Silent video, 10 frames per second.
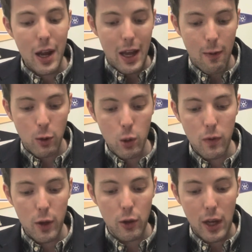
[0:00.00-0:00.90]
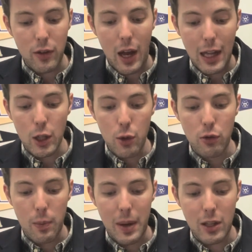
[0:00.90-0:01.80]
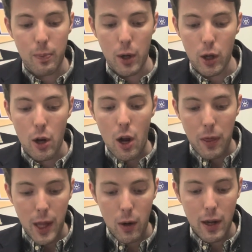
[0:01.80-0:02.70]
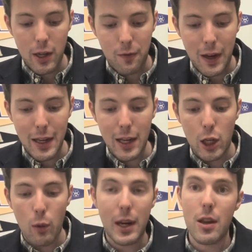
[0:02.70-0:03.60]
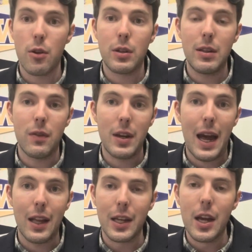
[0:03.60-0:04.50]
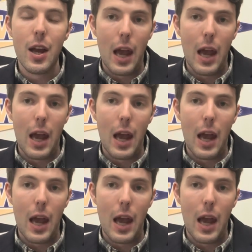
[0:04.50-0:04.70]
If Louisville does not lose to Pittsburgh, they're undefeated going into their season finale,